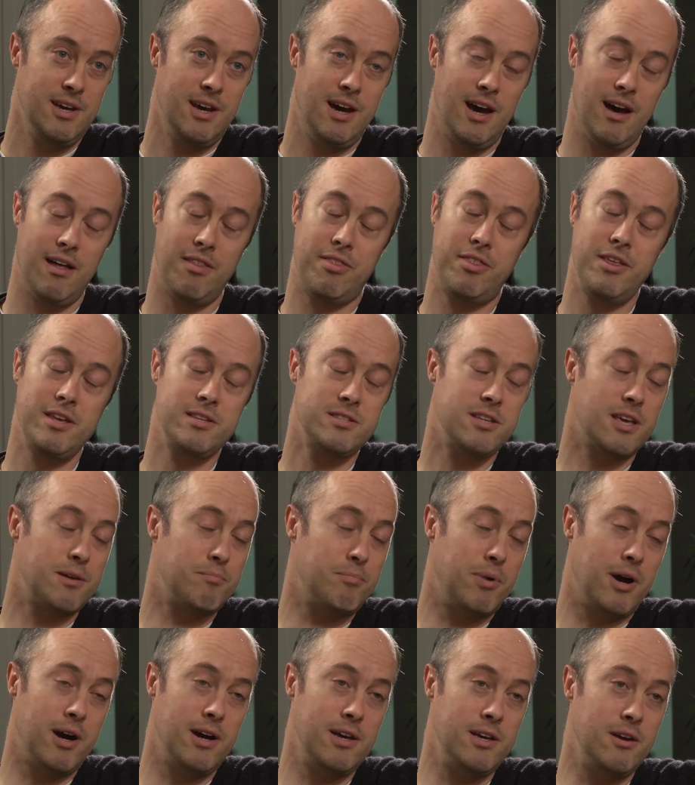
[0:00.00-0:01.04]
Uh, things like
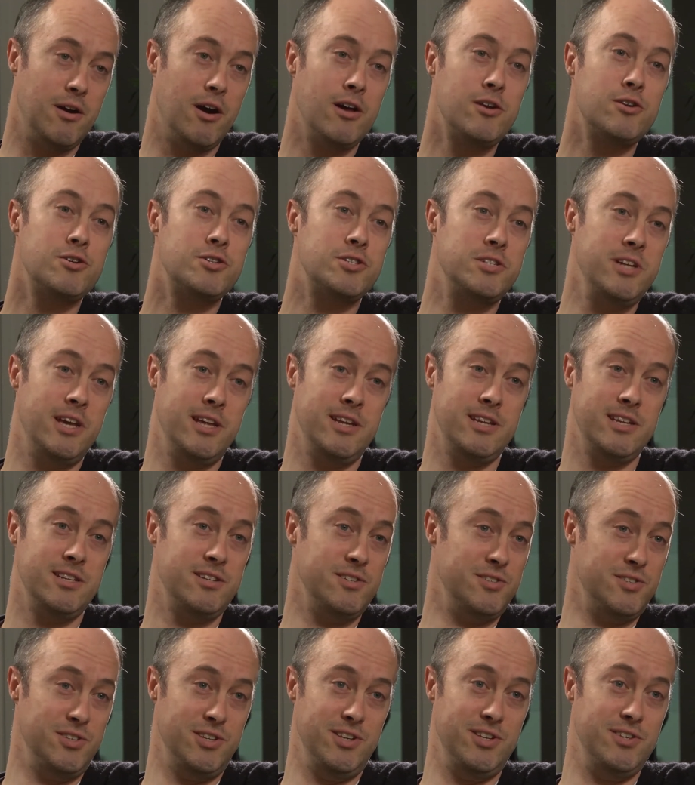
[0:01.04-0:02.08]
you know, understanding
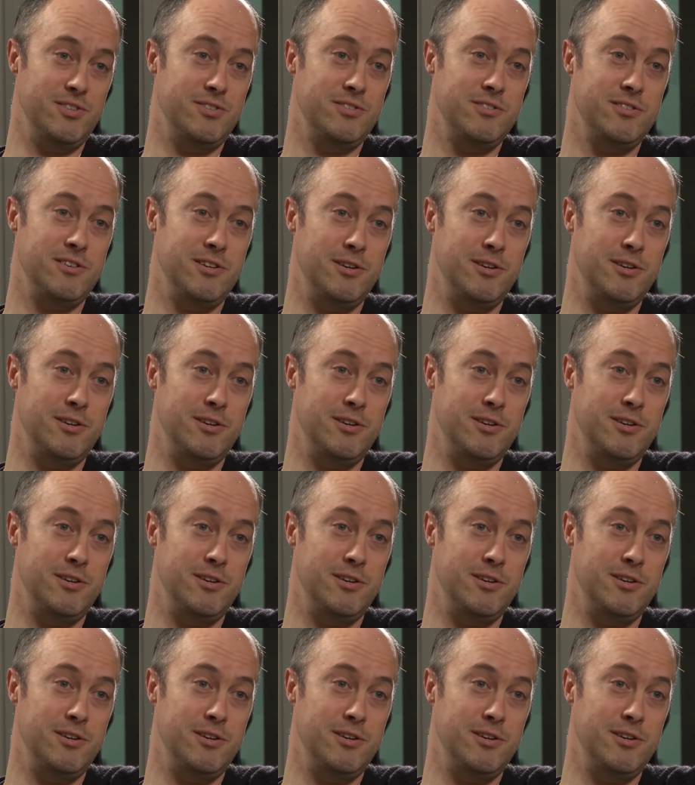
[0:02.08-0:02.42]
disease.